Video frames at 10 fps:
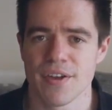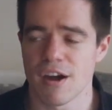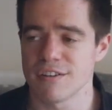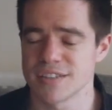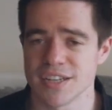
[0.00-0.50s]

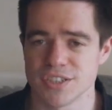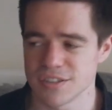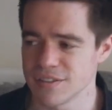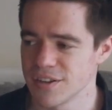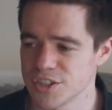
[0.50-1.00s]
our
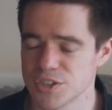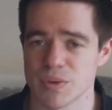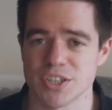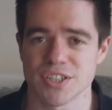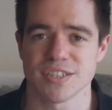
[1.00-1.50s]
attention
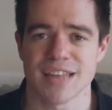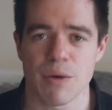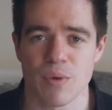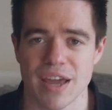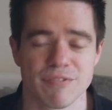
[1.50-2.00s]
switches
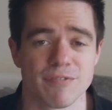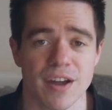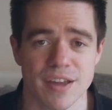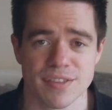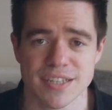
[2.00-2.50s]
that way
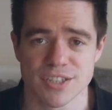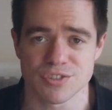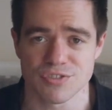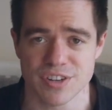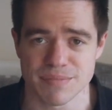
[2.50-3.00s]
via these
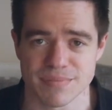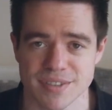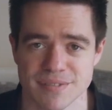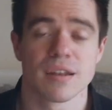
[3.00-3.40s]
streams.